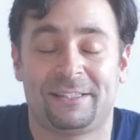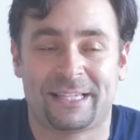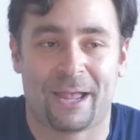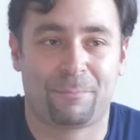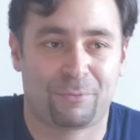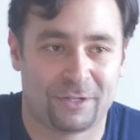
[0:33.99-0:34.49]

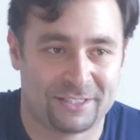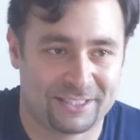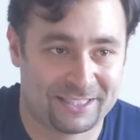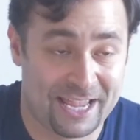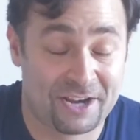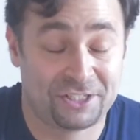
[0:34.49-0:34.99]

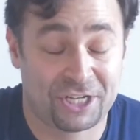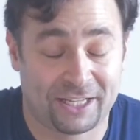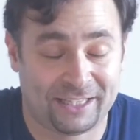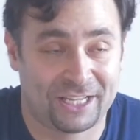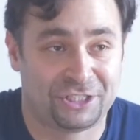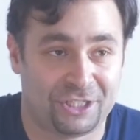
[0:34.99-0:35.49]
Sampras,
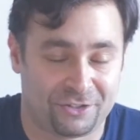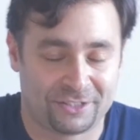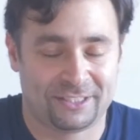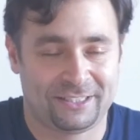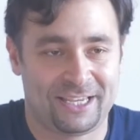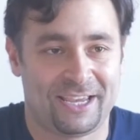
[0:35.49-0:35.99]
John Legend,
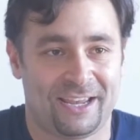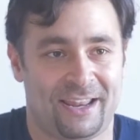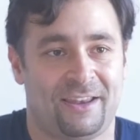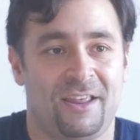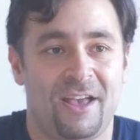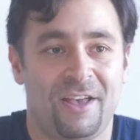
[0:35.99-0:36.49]
Chrissy Teigen,
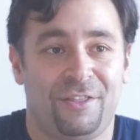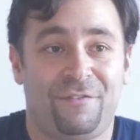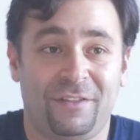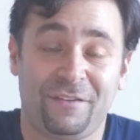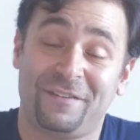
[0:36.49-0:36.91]
and the Philly